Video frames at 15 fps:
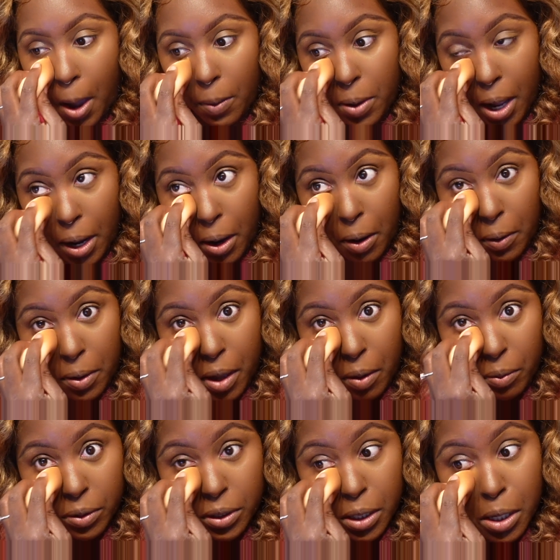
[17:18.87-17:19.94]
We gotta hurry
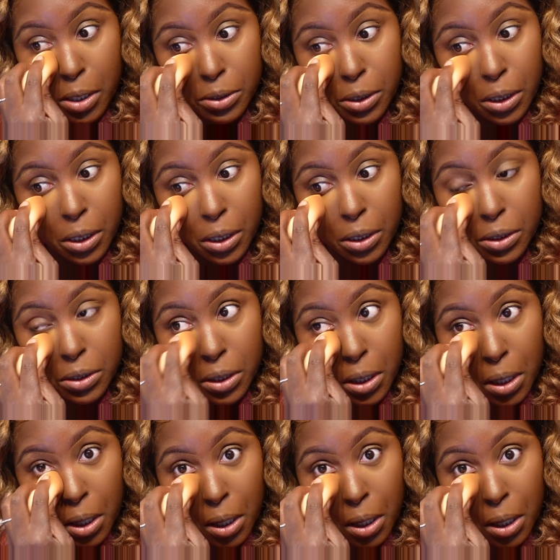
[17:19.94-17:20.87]
up with these because